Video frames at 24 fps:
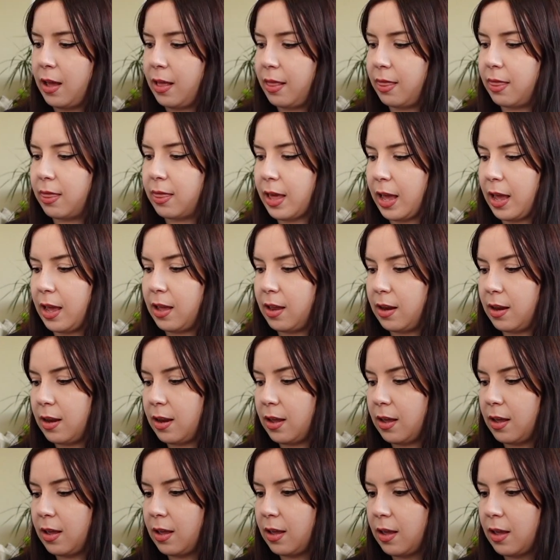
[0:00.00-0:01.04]
And then
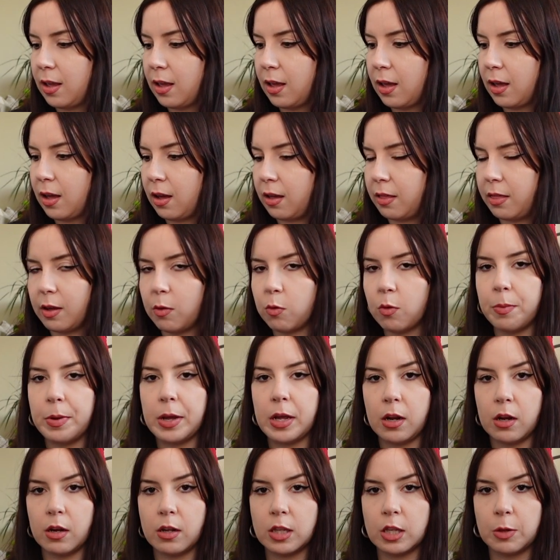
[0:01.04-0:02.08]
I think we'll be in
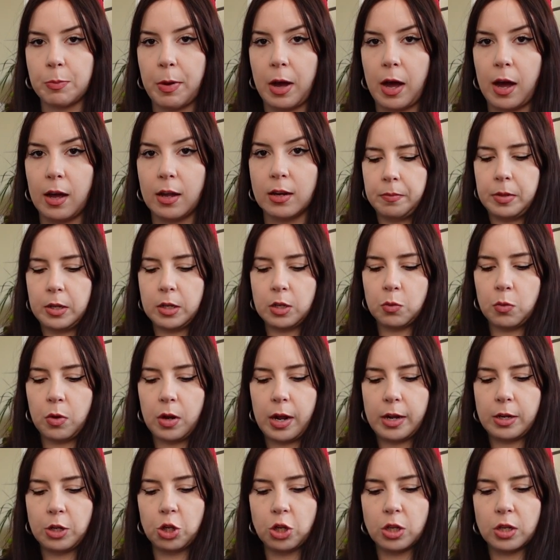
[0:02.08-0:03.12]
a good spot. This one
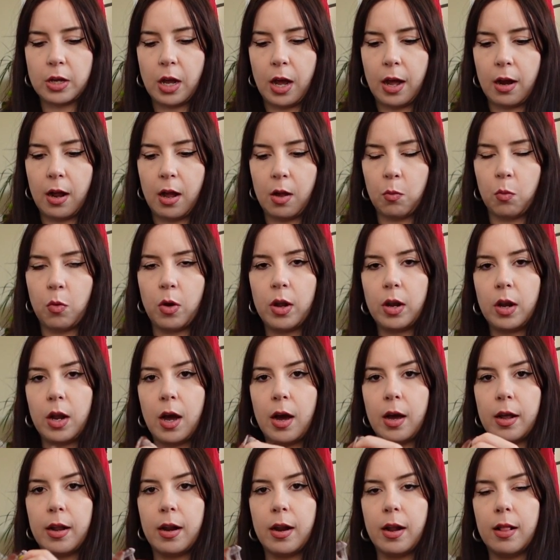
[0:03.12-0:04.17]
I just got on
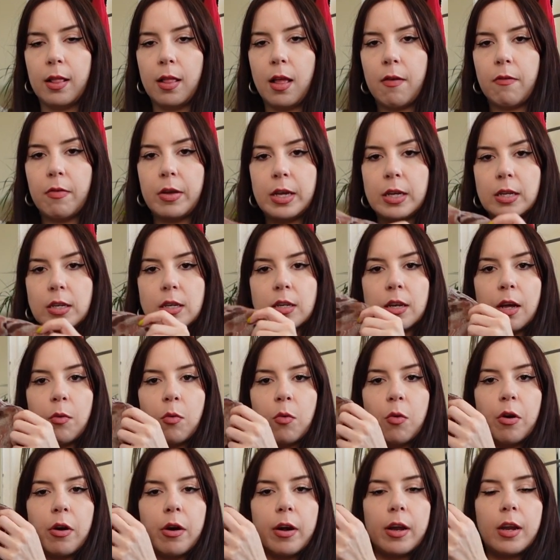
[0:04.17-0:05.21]
Whatnot and I love it. I
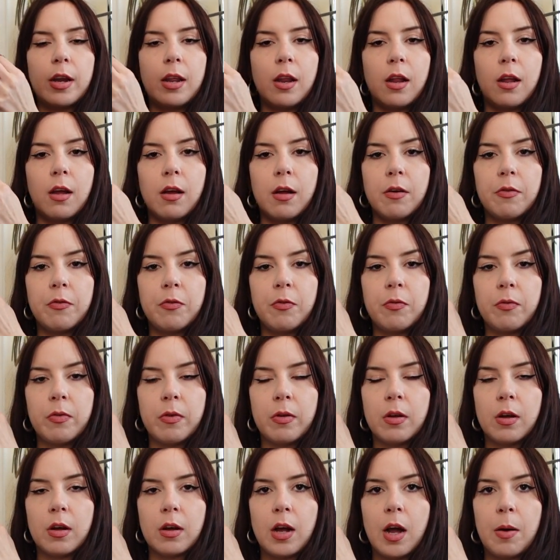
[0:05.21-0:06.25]
wore it in a
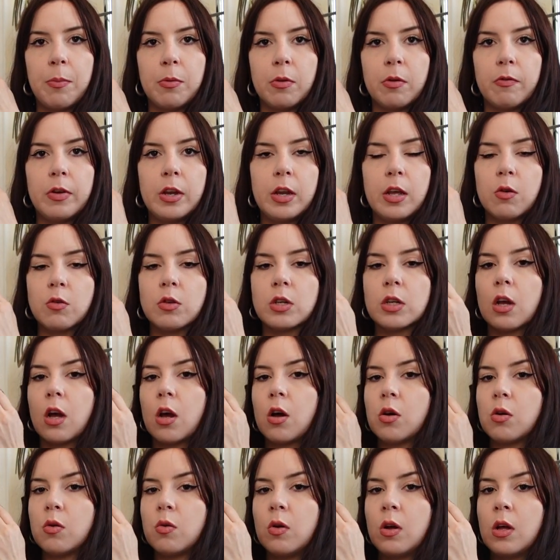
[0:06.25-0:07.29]
couple of videos
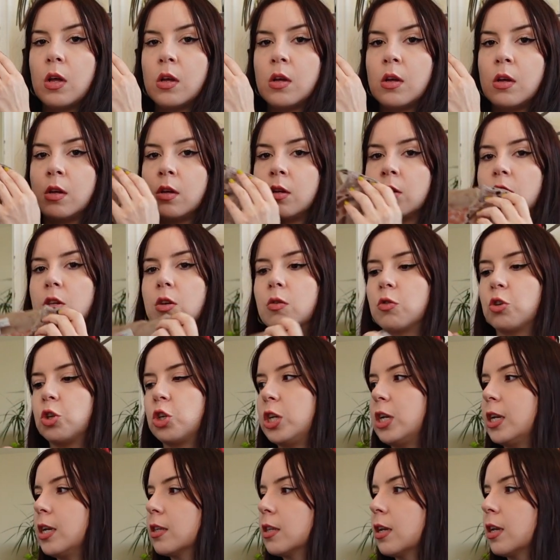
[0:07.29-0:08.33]
ago. So
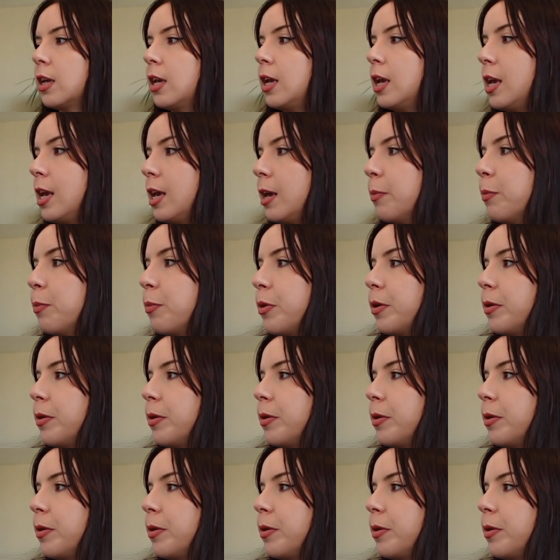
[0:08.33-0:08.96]
she is a keep.